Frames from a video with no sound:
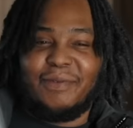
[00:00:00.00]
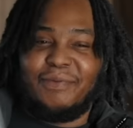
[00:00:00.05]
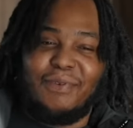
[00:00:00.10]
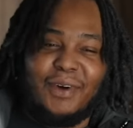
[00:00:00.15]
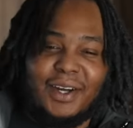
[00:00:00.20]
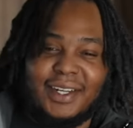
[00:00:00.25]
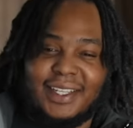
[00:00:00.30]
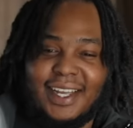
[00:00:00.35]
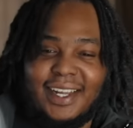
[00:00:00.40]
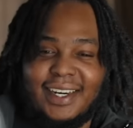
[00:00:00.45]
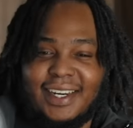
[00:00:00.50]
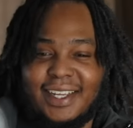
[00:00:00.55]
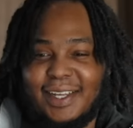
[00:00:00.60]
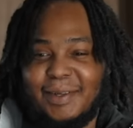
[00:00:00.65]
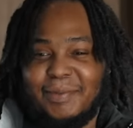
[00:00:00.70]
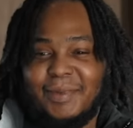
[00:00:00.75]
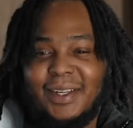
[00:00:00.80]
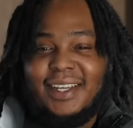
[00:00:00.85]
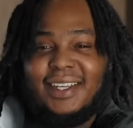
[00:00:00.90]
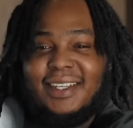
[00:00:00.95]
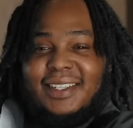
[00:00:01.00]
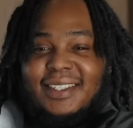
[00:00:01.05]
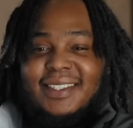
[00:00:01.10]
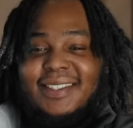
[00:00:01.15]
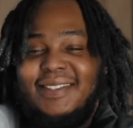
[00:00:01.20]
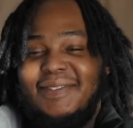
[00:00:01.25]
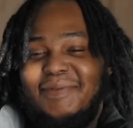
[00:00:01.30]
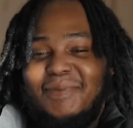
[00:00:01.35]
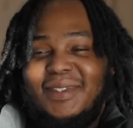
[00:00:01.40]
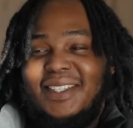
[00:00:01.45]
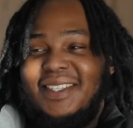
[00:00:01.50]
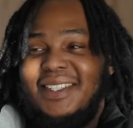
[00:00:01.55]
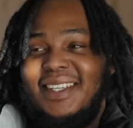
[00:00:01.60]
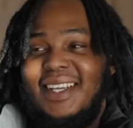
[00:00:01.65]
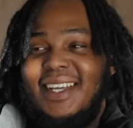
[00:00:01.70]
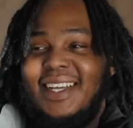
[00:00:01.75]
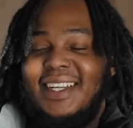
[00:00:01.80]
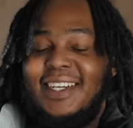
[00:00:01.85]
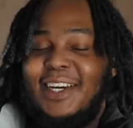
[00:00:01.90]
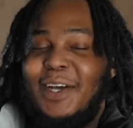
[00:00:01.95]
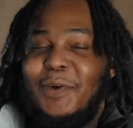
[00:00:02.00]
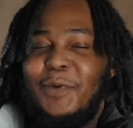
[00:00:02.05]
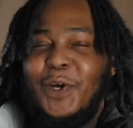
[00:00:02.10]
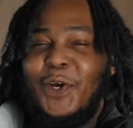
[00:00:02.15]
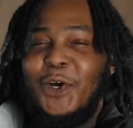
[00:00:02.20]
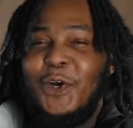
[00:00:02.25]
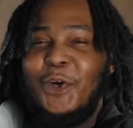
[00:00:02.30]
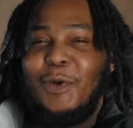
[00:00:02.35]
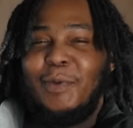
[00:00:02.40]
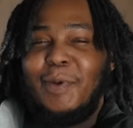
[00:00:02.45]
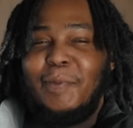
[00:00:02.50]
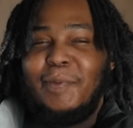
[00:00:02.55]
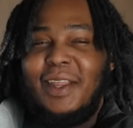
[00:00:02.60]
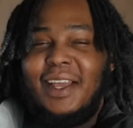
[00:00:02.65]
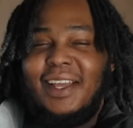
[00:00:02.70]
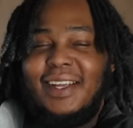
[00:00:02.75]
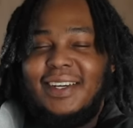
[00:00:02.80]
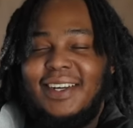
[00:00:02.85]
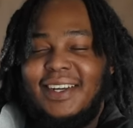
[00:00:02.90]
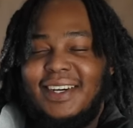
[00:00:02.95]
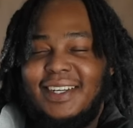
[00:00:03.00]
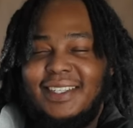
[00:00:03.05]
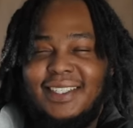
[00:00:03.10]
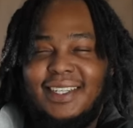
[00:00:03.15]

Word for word: fuck that name, like. And then I went home. I'm like, nah, that